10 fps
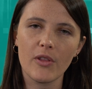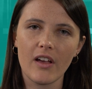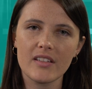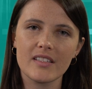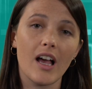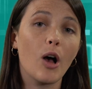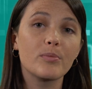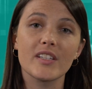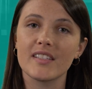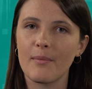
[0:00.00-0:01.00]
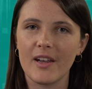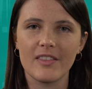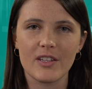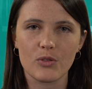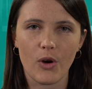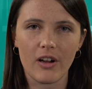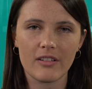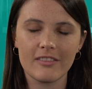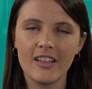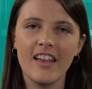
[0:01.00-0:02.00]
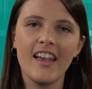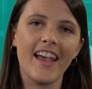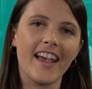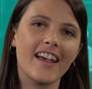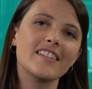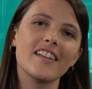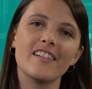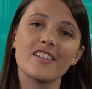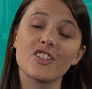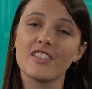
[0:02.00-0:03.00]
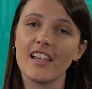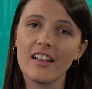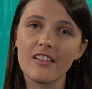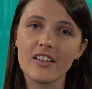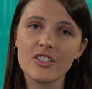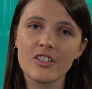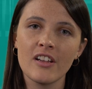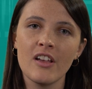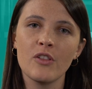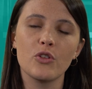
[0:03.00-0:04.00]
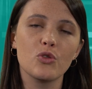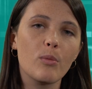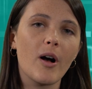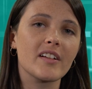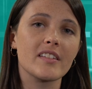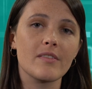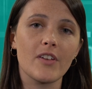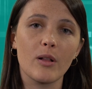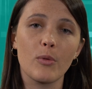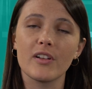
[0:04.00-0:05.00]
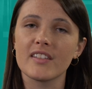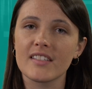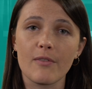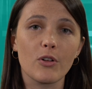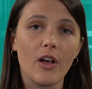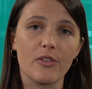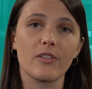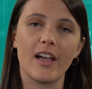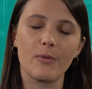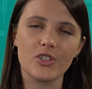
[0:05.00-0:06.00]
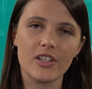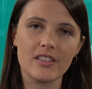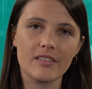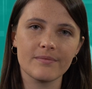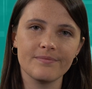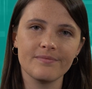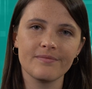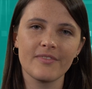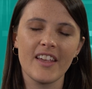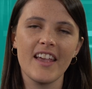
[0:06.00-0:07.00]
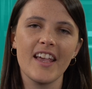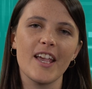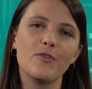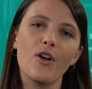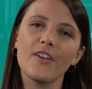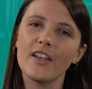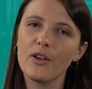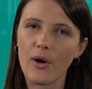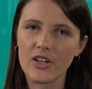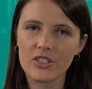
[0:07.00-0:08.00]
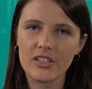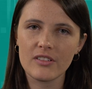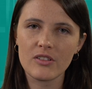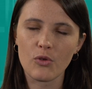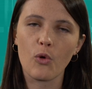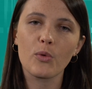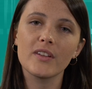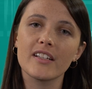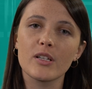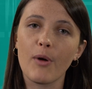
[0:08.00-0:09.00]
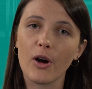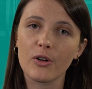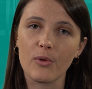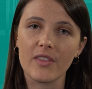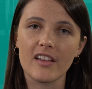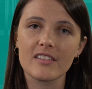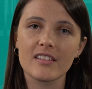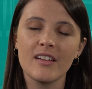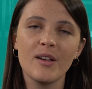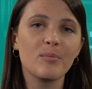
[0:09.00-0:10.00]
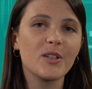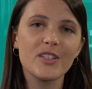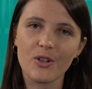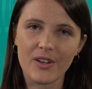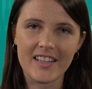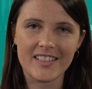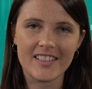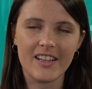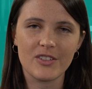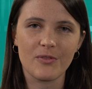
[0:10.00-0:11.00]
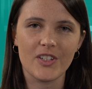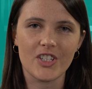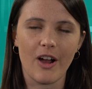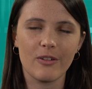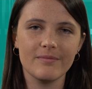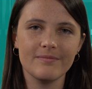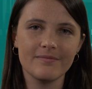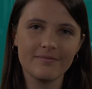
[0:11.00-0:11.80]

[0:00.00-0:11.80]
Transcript: with us to help disseminate this work. And in addition to English, the toolbox is available in several other languages. If you have any questions or would like to partner with us, please don't hesitate to reach out.